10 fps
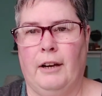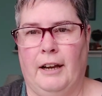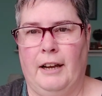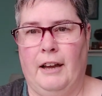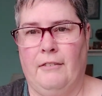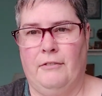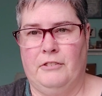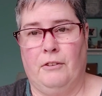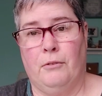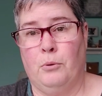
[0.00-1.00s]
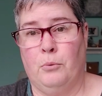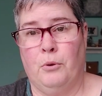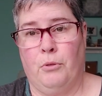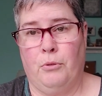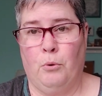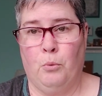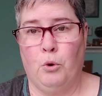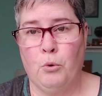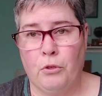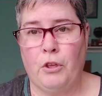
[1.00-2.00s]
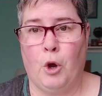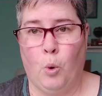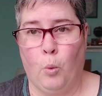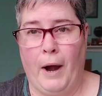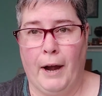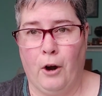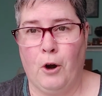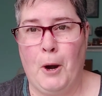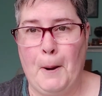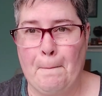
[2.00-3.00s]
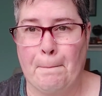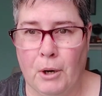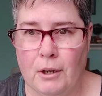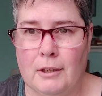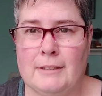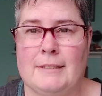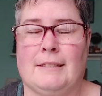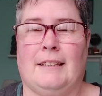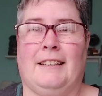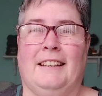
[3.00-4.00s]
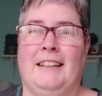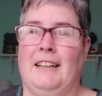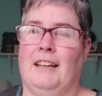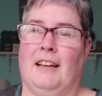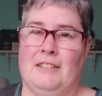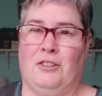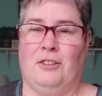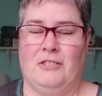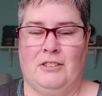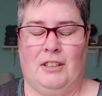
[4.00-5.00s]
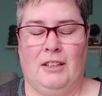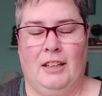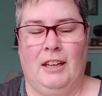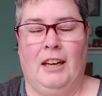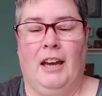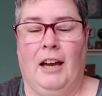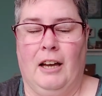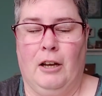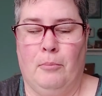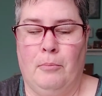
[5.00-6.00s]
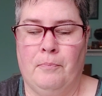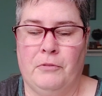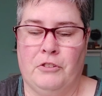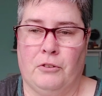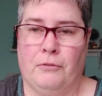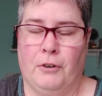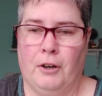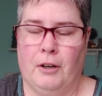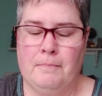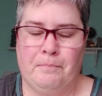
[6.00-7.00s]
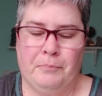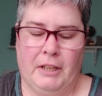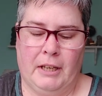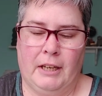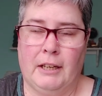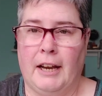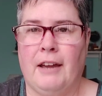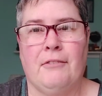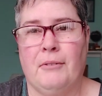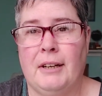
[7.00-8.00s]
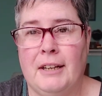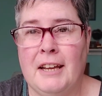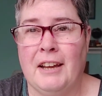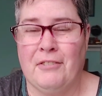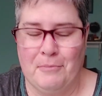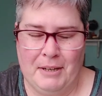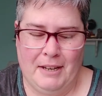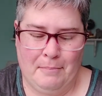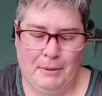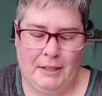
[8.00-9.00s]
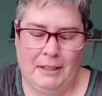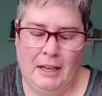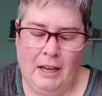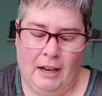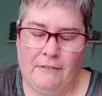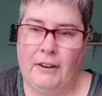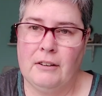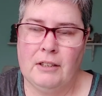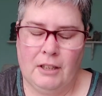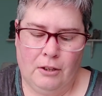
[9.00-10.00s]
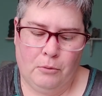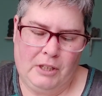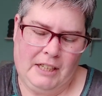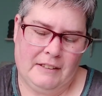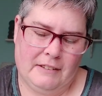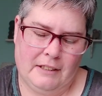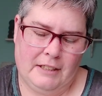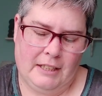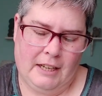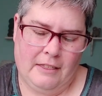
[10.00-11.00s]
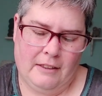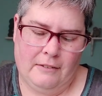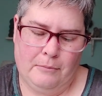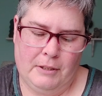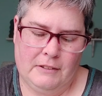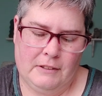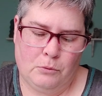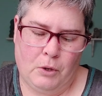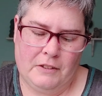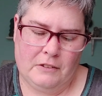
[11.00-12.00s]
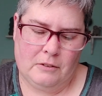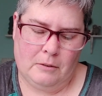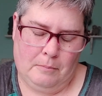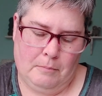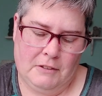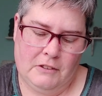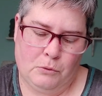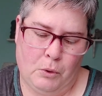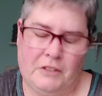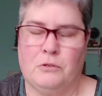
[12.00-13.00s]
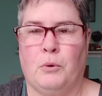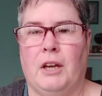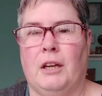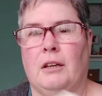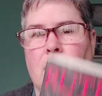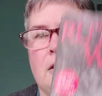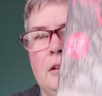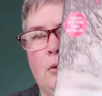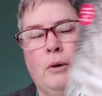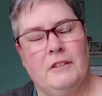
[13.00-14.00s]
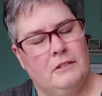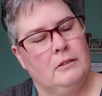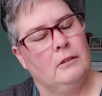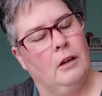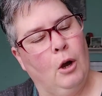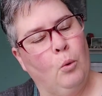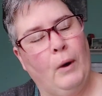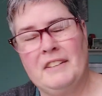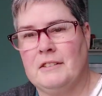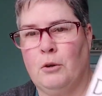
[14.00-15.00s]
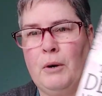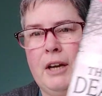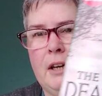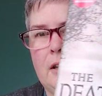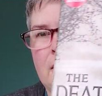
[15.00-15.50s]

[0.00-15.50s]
I have several Ruth, Ruth Ware books. That's hard to say um, so far and I haven't read any of them yet, but I found another one. It's The Death of Mrs. West Mrs. Westway. West Westaway.